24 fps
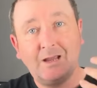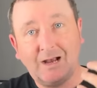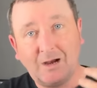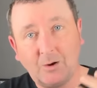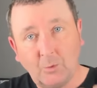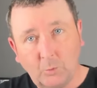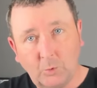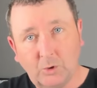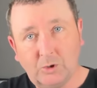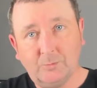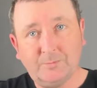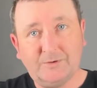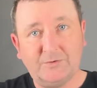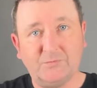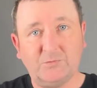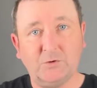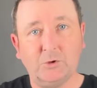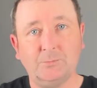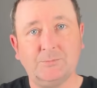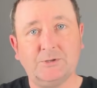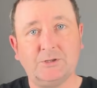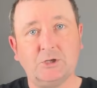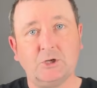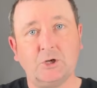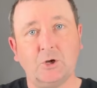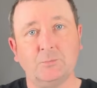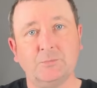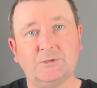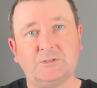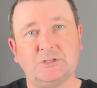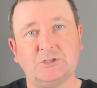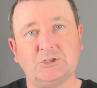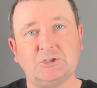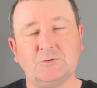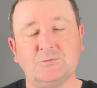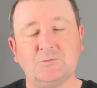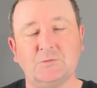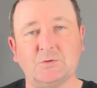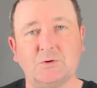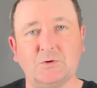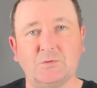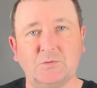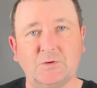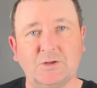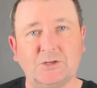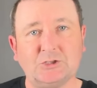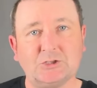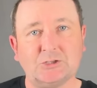I will be filming the competition for
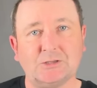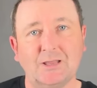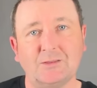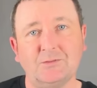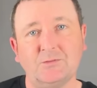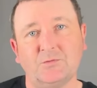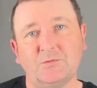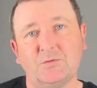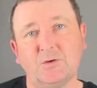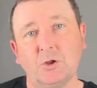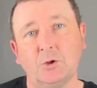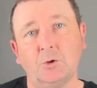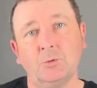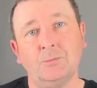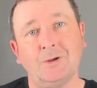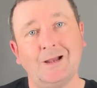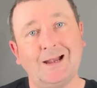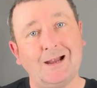a feature length film.